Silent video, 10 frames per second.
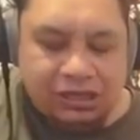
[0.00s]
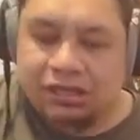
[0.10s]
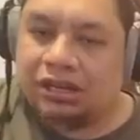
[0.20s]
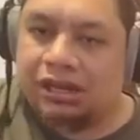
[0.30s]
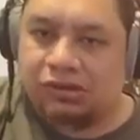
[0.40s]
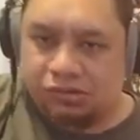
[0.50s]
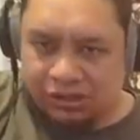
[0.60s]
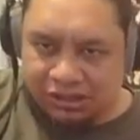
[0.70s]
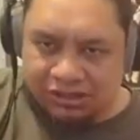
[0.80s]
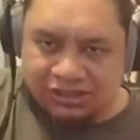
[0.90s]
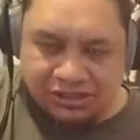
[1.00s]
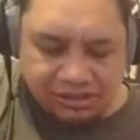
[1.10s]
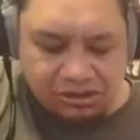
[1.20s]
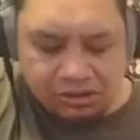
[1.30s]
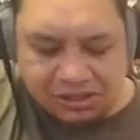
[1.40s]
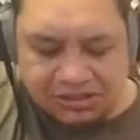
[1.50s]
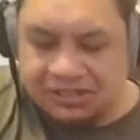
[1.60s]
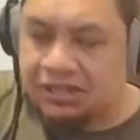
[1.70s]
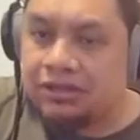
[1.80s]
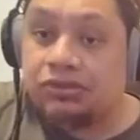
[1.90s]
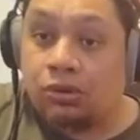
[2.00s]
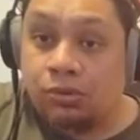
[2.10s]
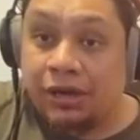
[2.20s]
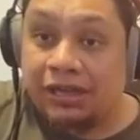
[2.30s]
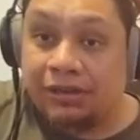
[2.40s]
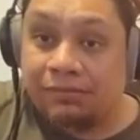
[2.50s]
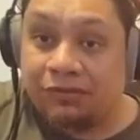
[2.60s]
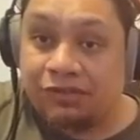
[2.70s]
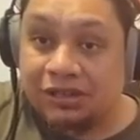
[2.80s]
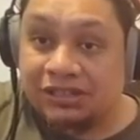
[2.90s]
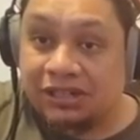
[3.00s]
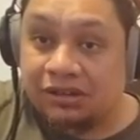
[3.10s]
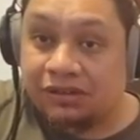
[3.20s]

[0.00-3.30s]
Now with this, you can see the way that my fingers are,